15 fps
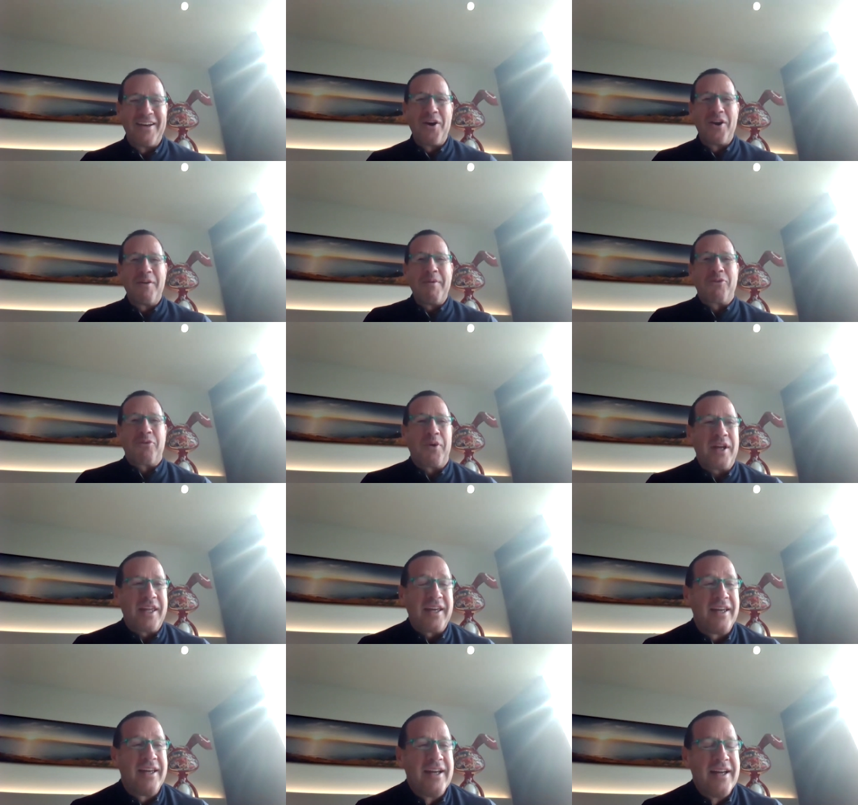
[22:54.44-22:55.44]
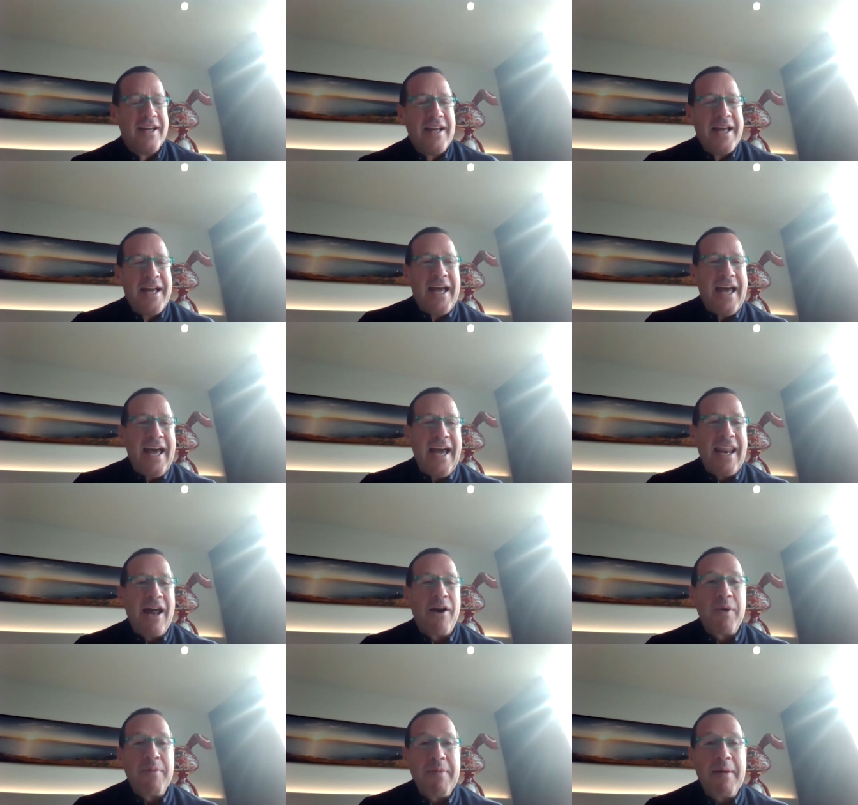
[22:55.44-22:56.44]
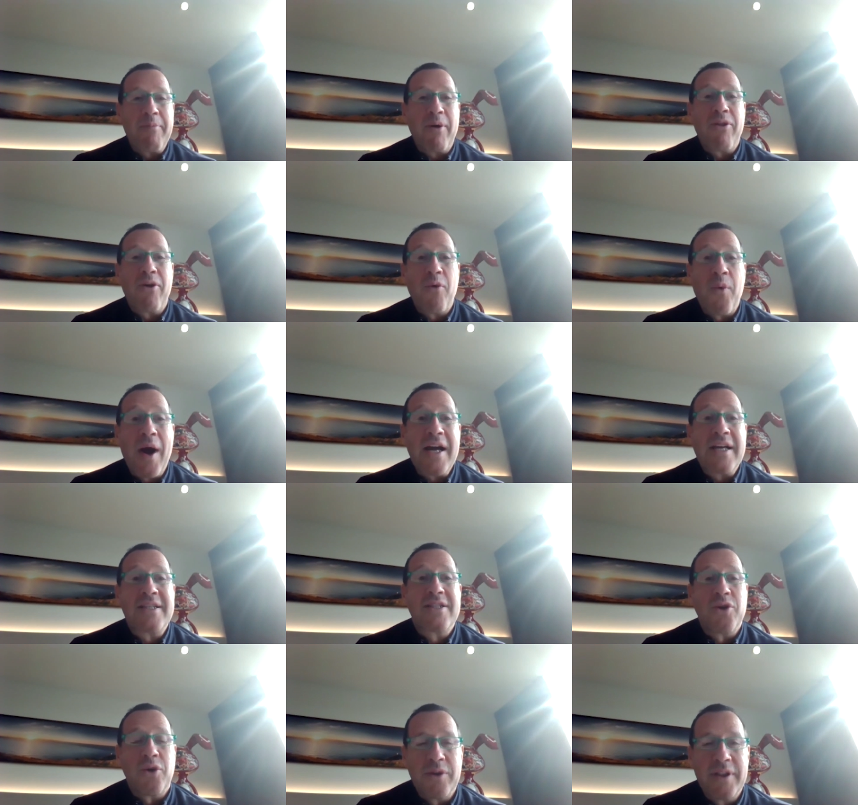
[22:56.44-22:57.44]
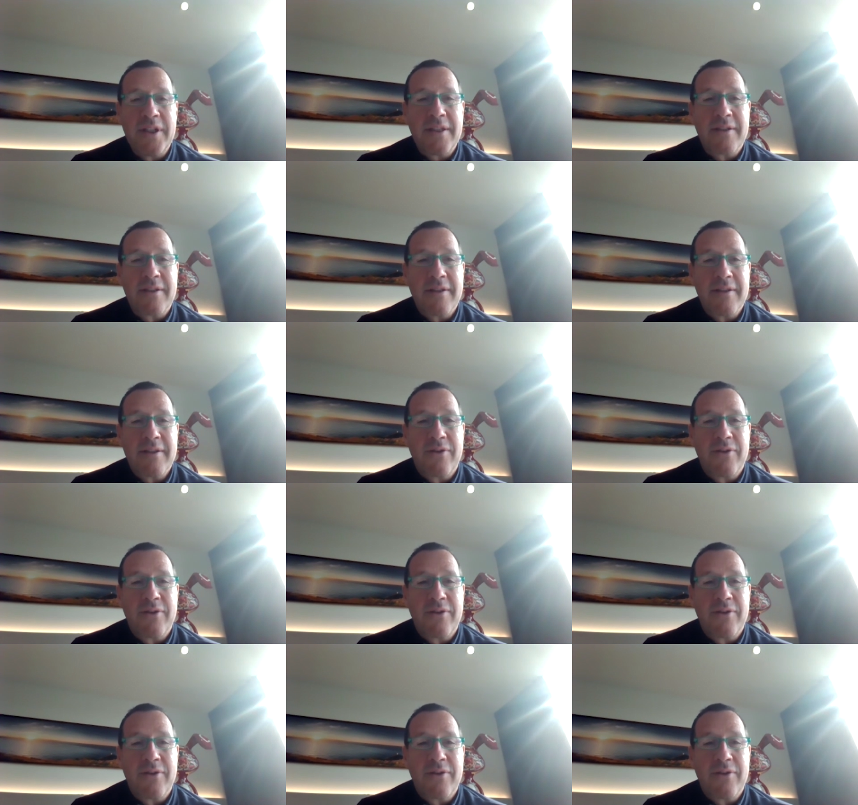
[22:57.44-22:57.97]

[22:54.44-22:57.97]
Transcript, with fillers: little tricky. And I remember the way I sold it